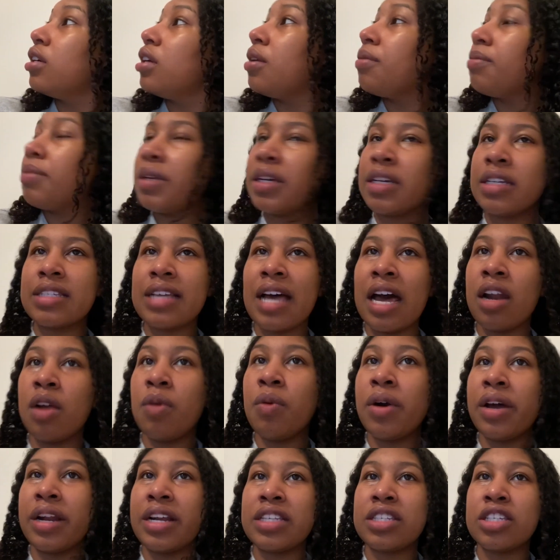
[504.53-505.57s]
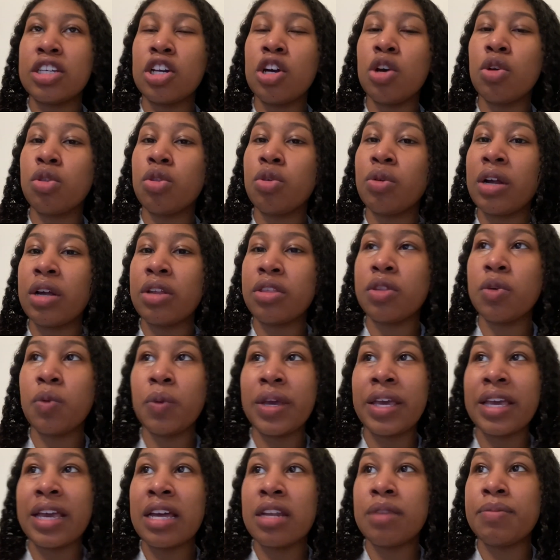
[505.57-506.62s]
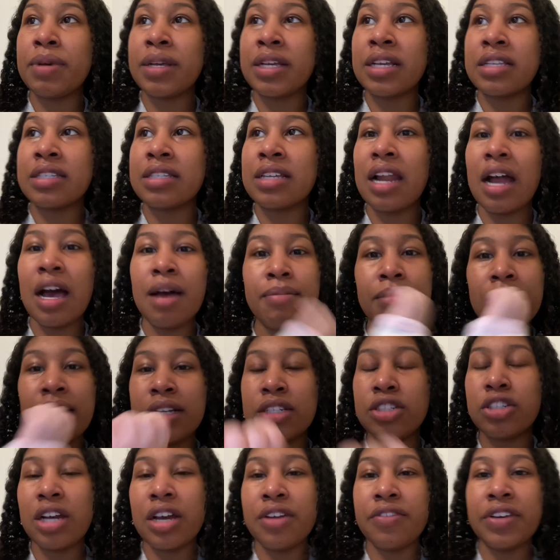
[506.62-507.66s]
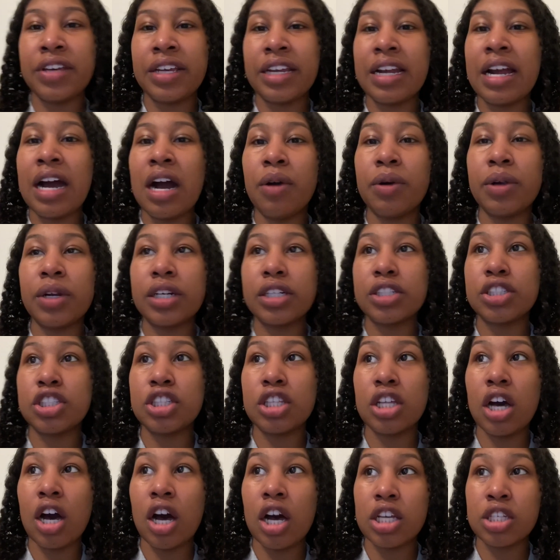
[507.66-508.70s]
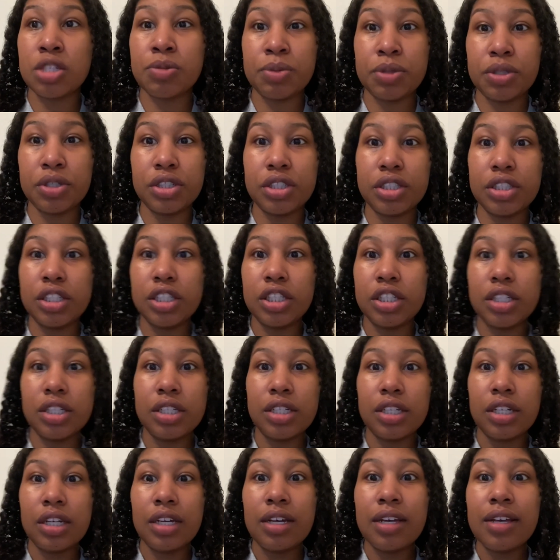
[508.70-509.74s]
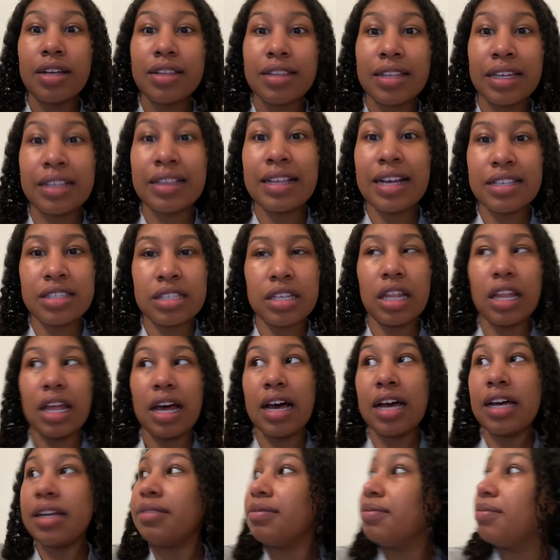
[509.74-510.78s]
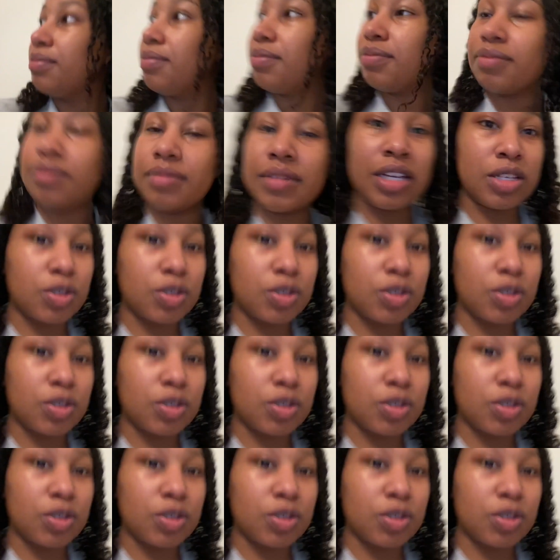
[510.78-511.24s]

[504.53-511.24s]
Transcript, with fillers: because I don't want it to go throughout the weekend because I'm not driving an hour to the hospital. Like, that's a lot as